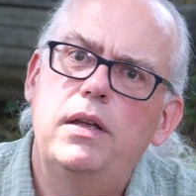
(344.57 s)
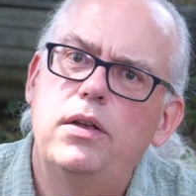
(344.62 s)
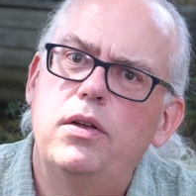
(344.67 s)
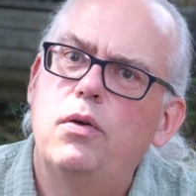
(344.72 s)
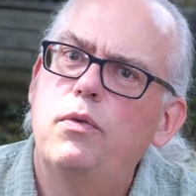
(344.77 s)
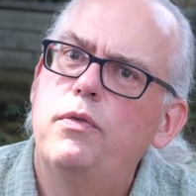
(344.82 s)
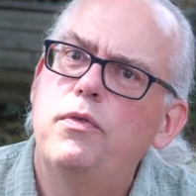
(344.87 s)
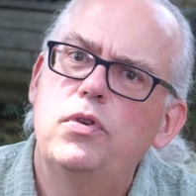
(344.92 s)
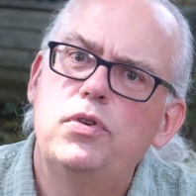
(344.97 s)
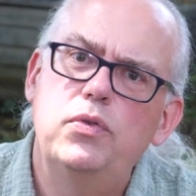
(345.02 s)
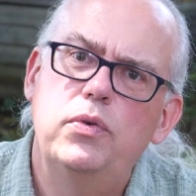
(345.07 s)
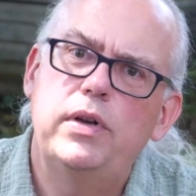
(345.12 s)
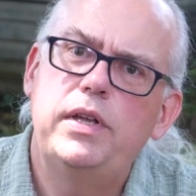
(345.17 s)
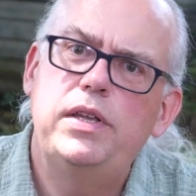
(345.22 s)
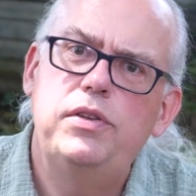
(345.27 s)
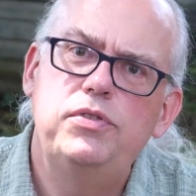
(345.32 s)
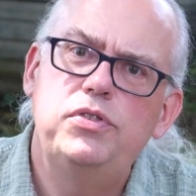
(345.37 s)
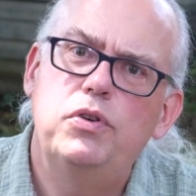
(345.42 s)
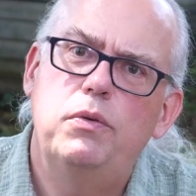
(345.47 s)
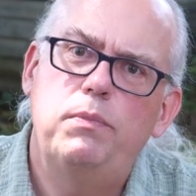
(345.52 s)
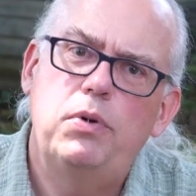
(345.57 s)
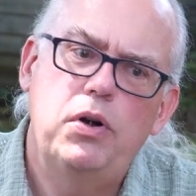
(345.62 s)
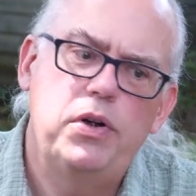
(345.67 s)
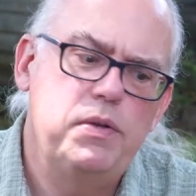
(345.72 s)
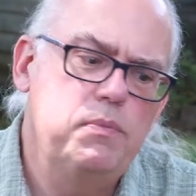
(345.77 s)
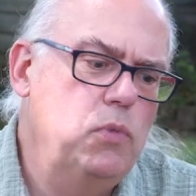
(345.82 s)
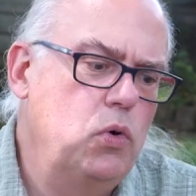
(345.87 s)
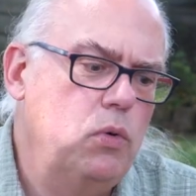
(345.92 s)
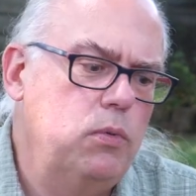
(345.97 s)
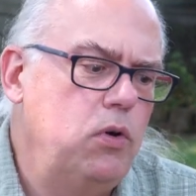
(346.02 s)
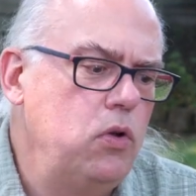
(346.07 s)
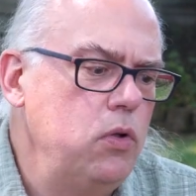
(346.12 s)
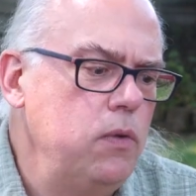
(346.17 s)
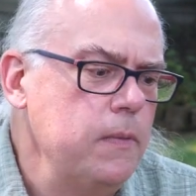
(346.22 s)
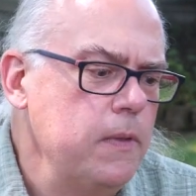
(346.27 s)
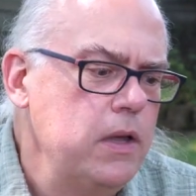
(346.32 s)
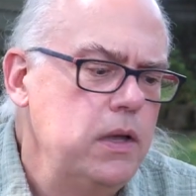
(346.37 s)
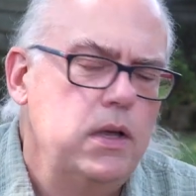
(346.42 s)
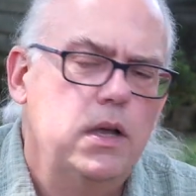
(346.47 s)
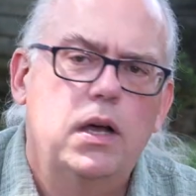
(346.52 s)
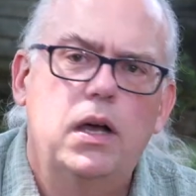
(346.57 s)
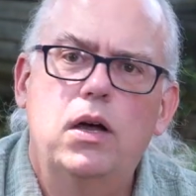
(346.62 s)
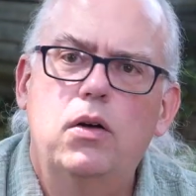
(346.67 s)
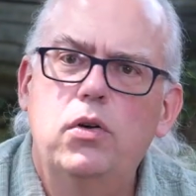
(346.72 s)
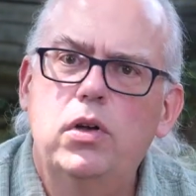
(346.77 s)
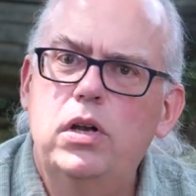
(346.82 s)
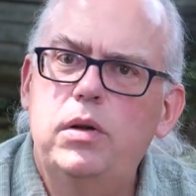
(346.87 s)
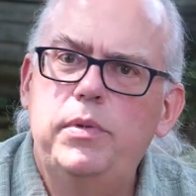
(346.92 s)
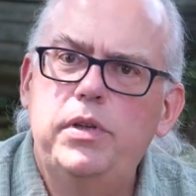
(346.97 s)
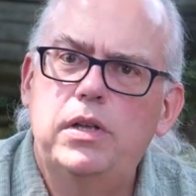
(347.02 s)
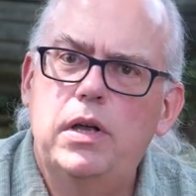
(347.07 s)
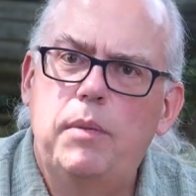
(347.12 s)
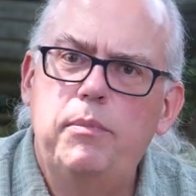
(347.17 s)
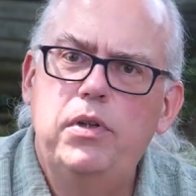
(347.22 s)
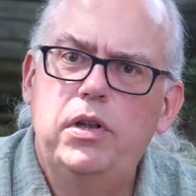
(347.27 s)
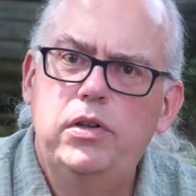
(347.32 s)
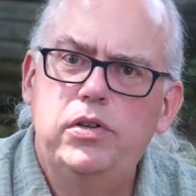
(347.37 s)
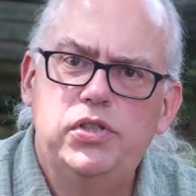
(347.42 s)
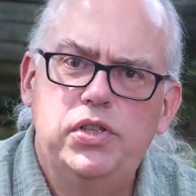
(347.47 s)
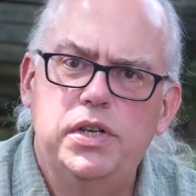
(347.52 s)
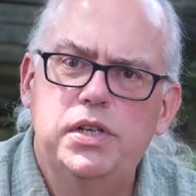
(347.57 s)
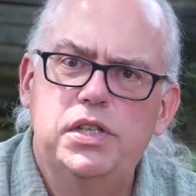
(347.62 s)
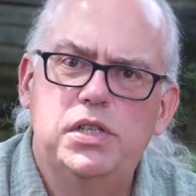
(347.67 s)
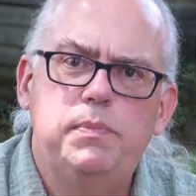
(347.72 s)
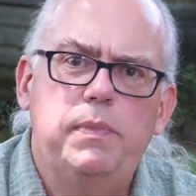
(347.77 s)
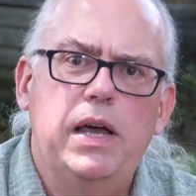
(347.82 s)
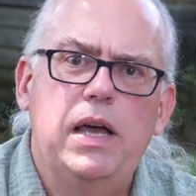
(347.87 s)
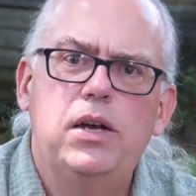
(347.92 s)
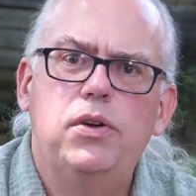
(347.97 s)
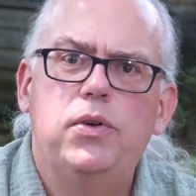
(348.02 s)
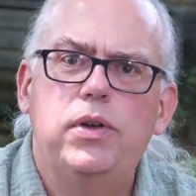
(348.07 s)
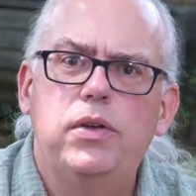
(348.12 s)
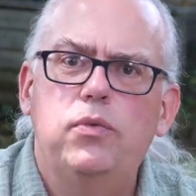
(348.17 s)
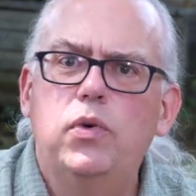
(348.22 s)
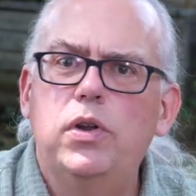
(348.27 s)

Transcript: You know, if we're doing a Q S O party mobile, uh, we're going to be, I'm going to be using this battery.